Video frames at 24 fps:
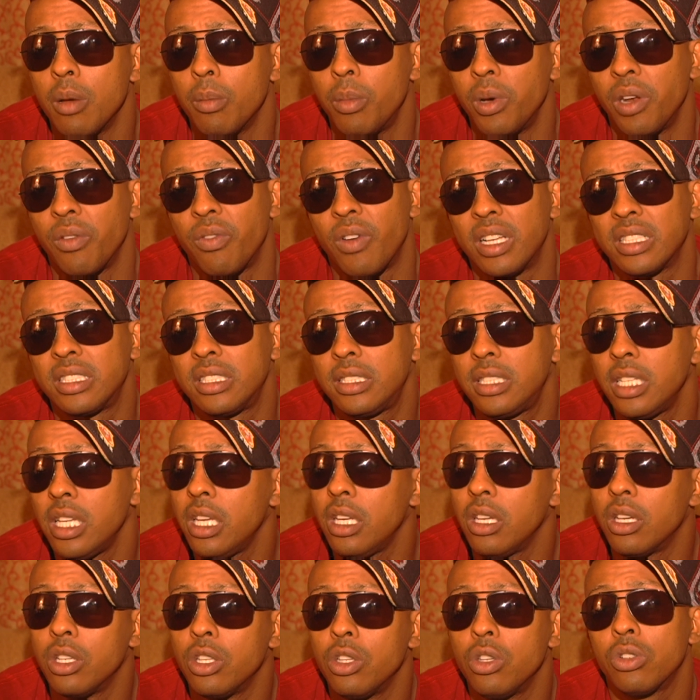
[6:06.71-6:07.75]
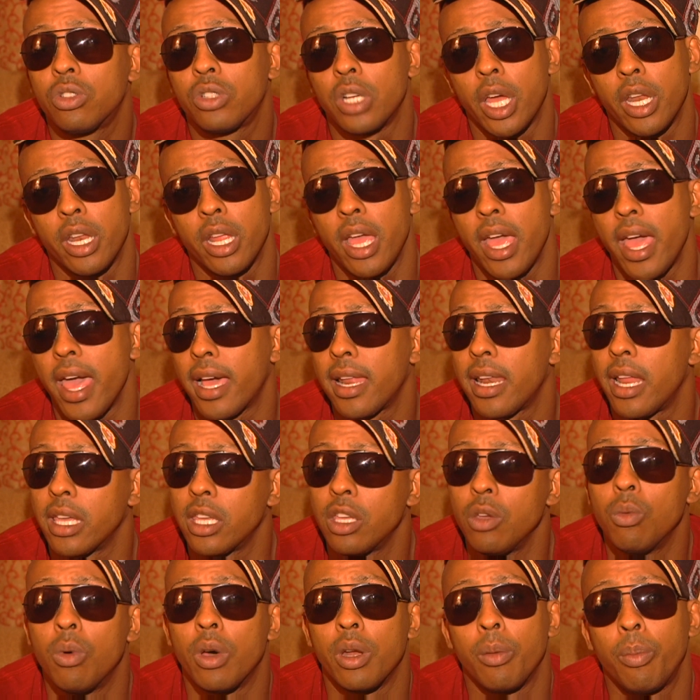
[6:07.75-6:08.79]
But if I see you and you try to act like
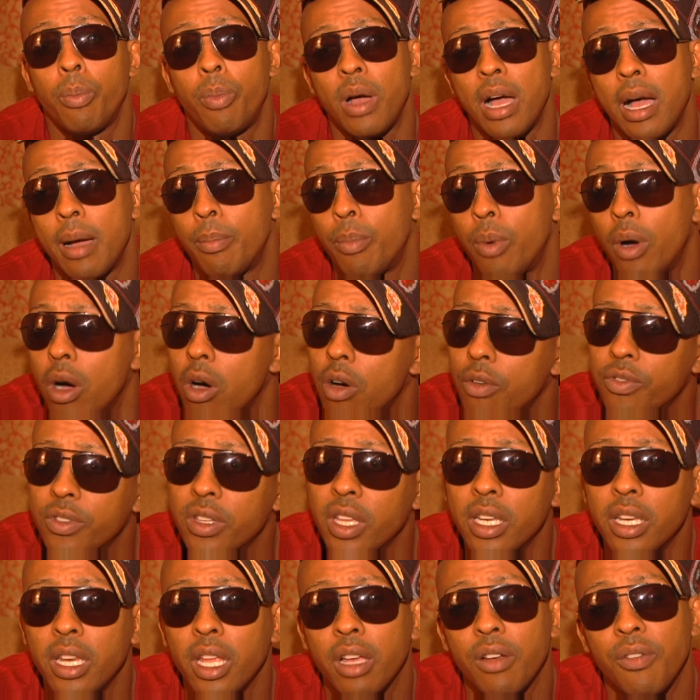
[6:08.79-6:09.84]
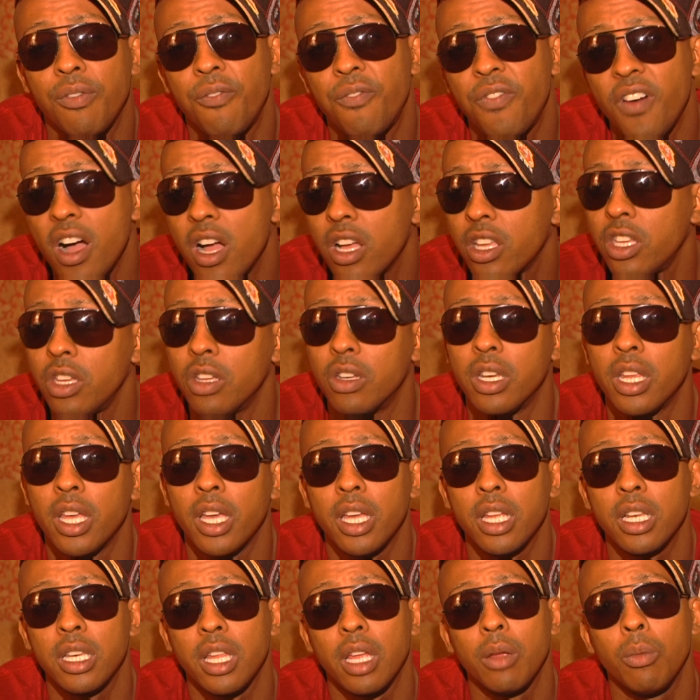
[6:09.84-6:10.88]
you want to pop off, then nigga, fuck you,
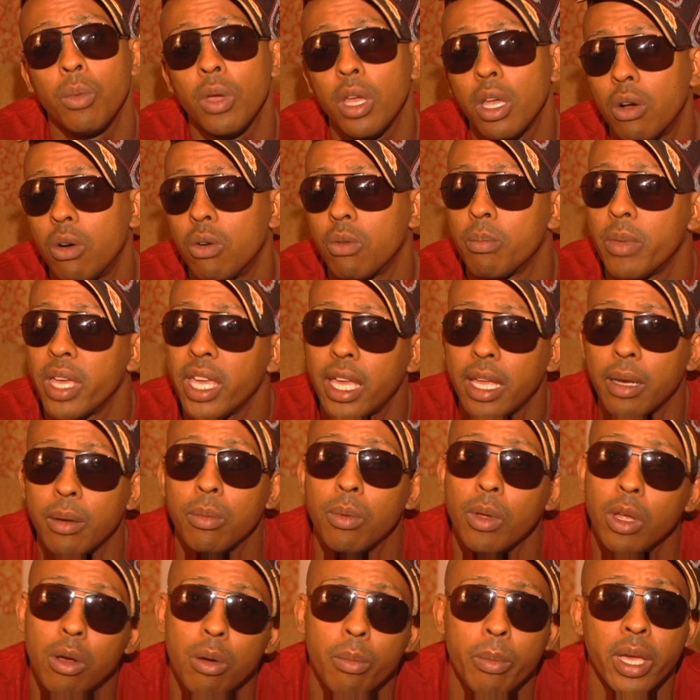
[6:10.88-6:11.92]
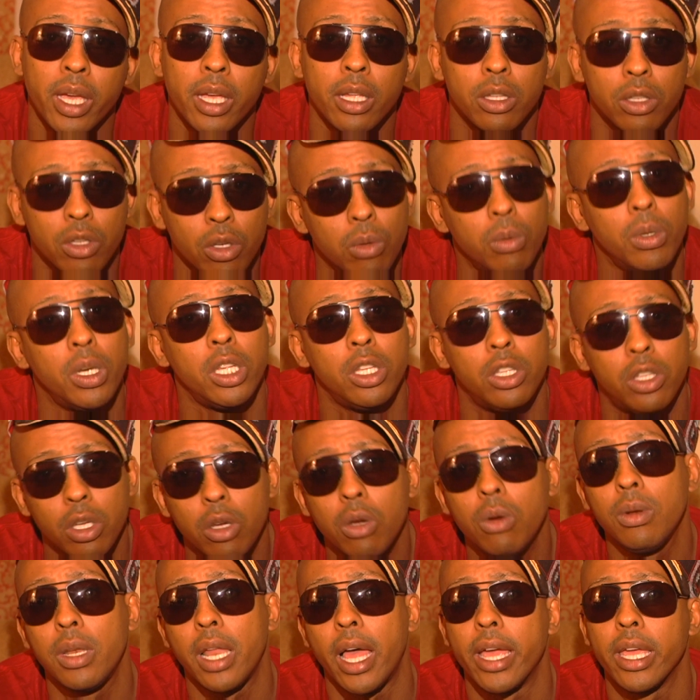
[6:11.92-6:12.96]
nigga. Then we gonna make it, we gonna make it do what it
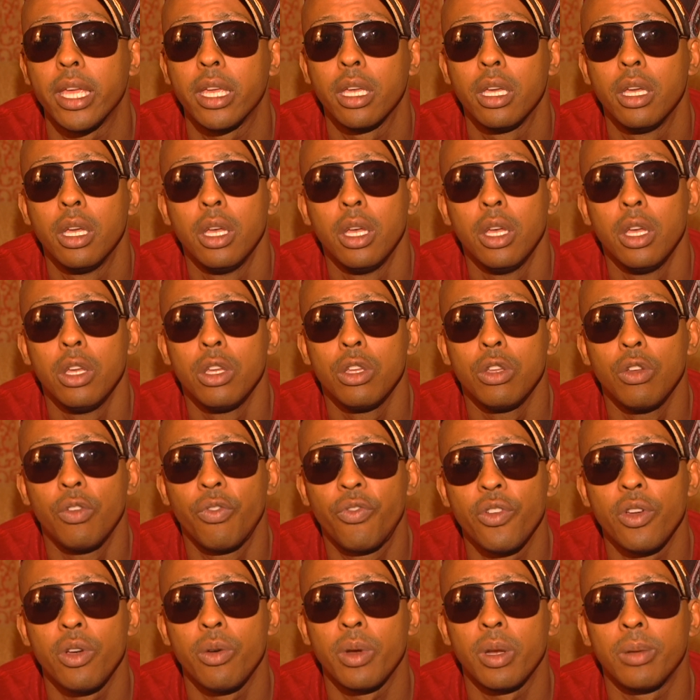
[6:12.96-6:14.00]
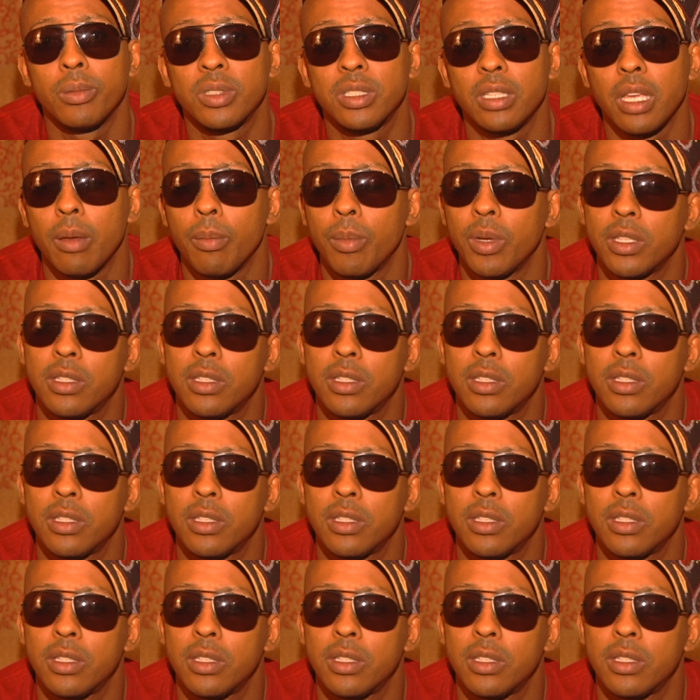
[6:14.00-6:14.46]
do. Like, you feel what I'm saying?